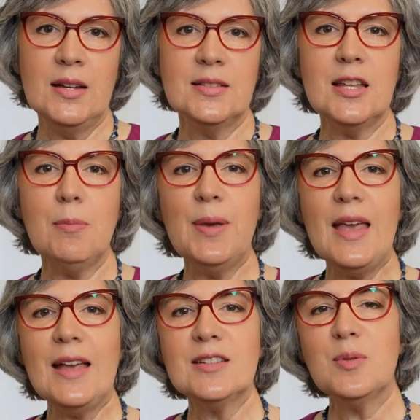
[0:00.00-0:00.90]

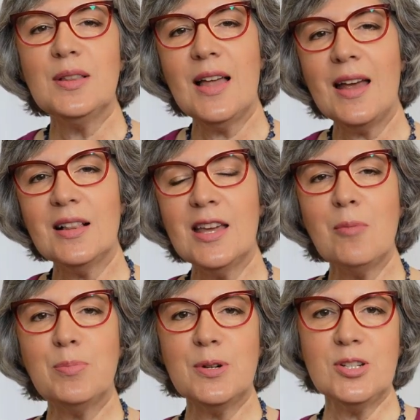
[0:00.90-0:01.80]
CPAs will likely
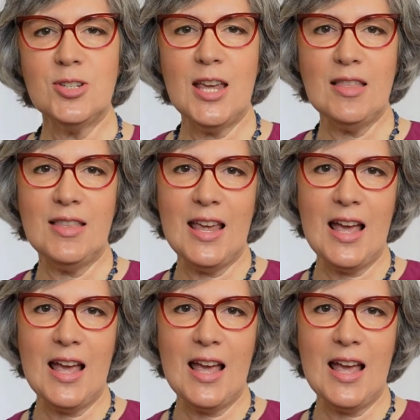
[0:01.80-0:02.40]
appreciate the